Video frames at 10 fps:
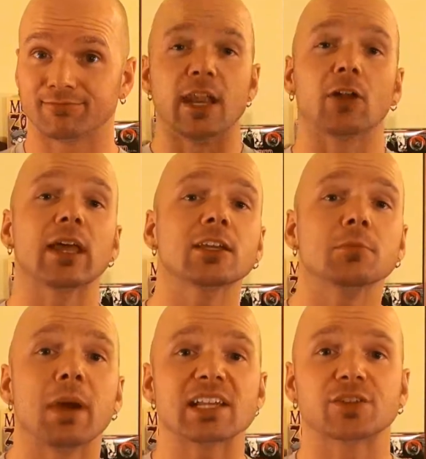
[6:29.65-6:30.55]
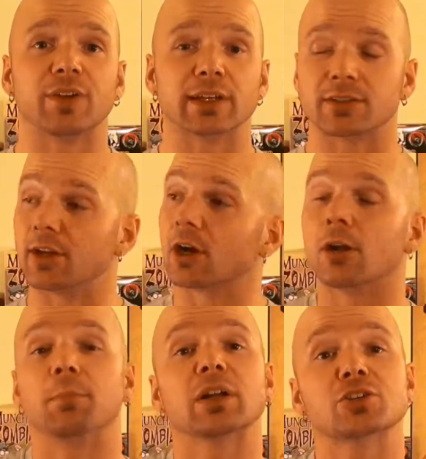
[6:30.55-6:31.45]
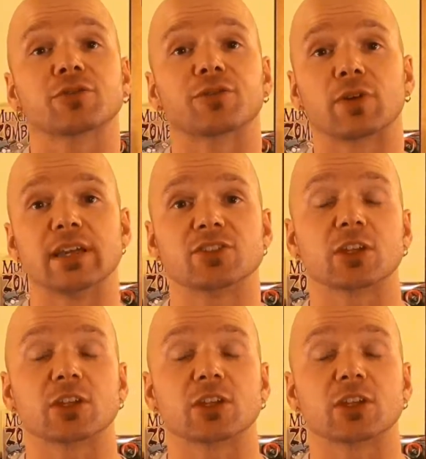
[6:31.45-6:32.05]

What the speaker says: Now, like in Mass Effect, there are a bunch of friends